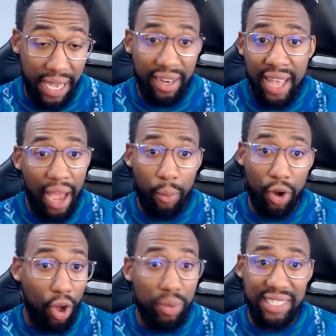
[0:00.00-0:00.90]
it, and
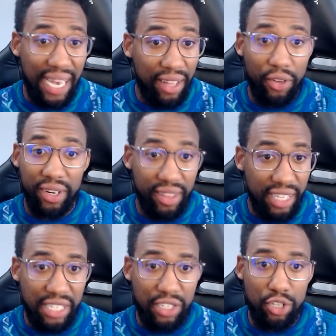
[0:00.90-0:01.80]
we're always downloading
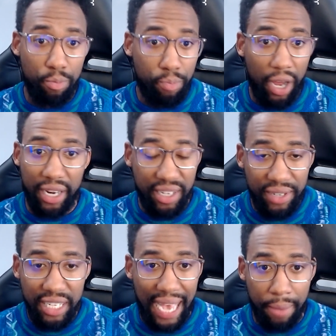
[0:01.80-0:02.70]
these new
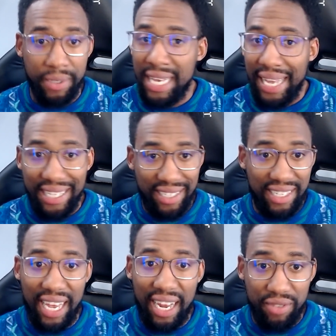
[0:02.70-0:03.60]
productivity apps
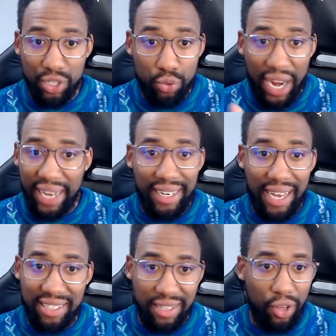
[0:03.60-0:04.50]
instead of just
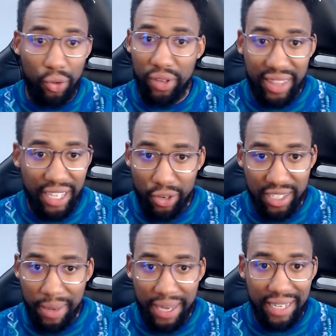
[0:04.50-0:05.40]
recognizing the only thing you can
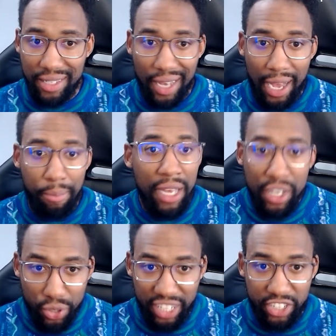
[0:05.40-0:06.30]
spend is time. So
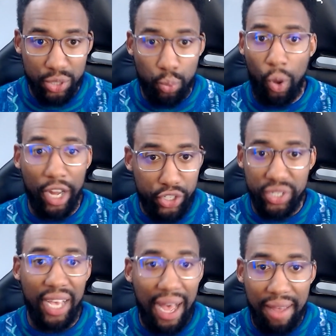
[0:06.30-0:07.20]
that just watch your
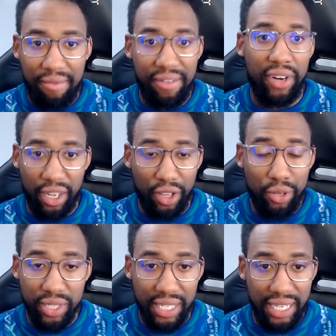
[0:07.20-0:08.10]
time very
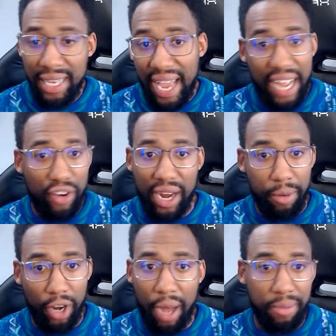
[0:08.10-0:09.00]
closely, and you're able
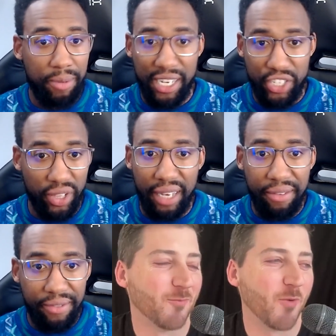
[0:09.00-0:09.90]
to optimize your life.
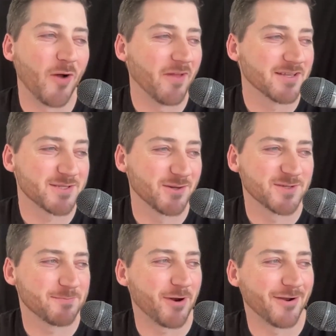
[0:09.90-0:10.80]
One that's so
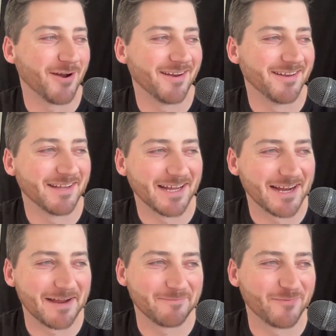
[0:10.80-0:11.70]
spot on, and like
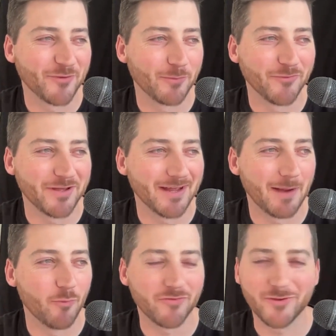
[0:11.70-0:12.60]

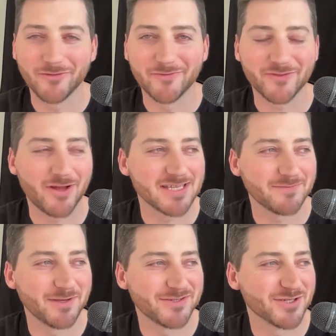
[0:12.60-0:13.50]
I'm with you on the
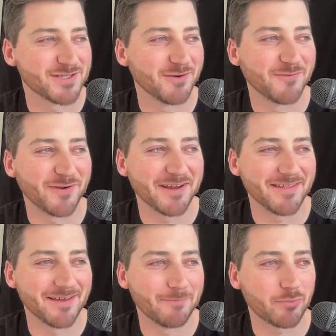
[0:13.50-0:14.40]
philosophy. It's just so funny
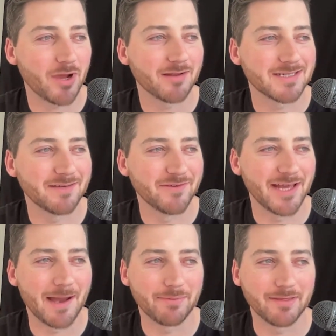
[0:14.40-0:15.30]
the
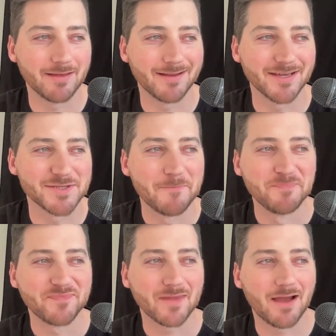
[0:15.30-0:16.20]
productivity app thing because
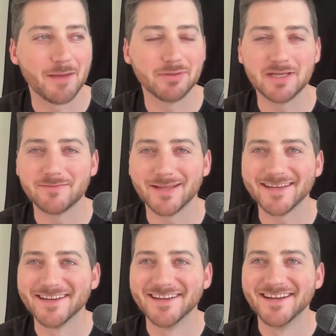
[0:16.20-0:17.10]
I believe
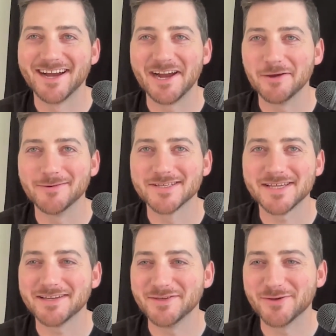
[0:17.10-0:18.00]
like I always
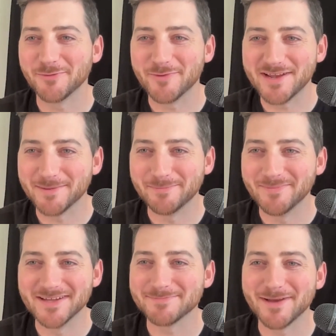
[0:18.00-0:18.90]
say you can read
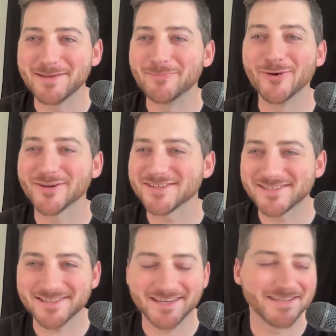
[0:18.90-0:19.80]
as many
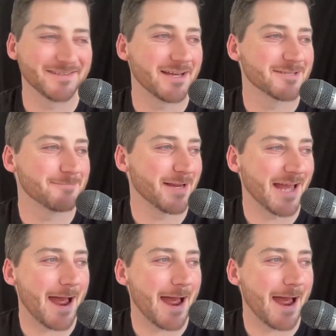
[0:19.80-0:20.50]
books and as many